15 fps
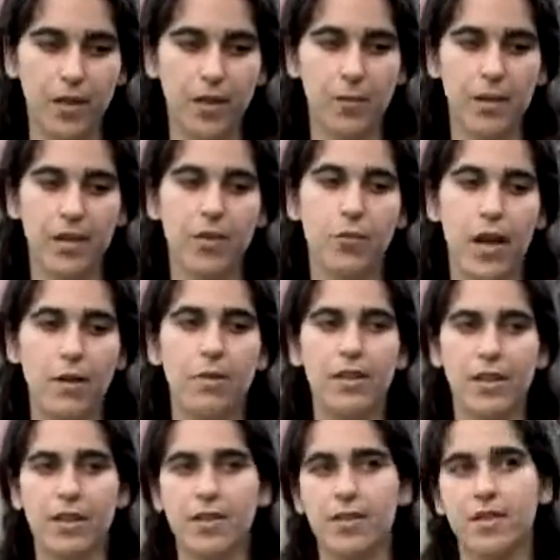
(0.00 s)
bunny rabbit
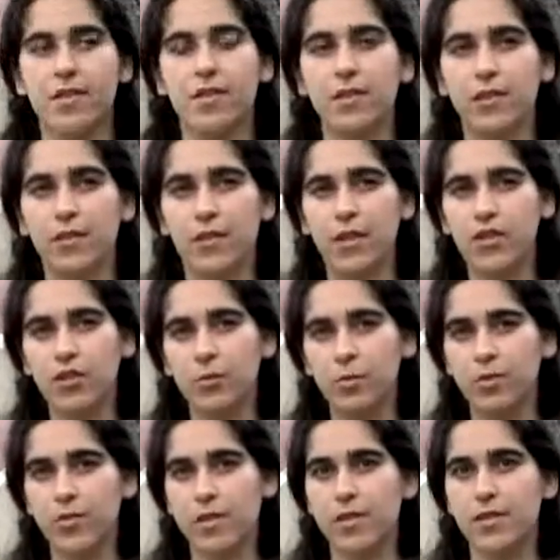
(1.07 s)
eats
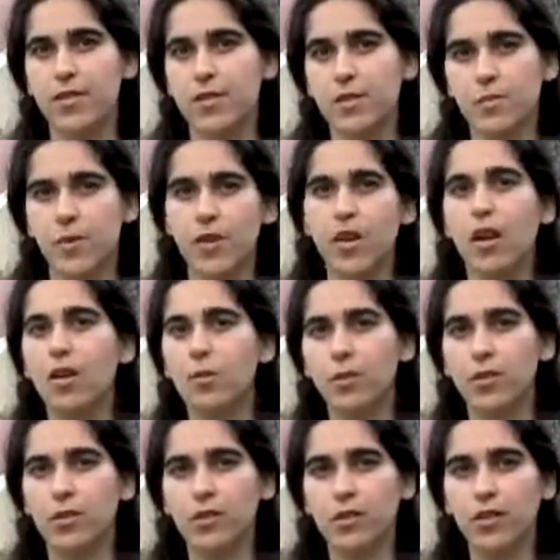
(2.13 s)
vegetables, it's more
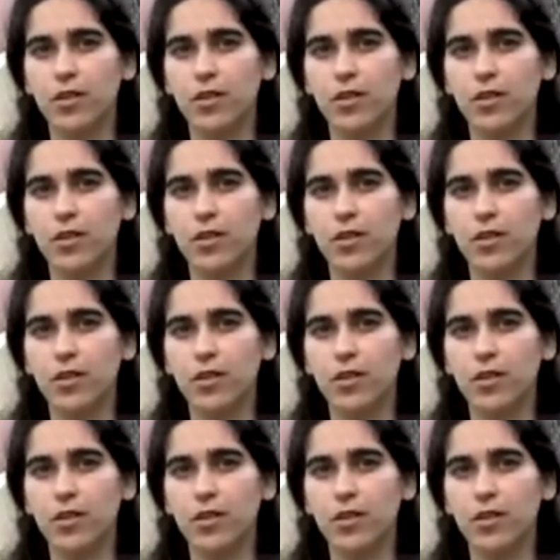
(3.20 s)
calmer.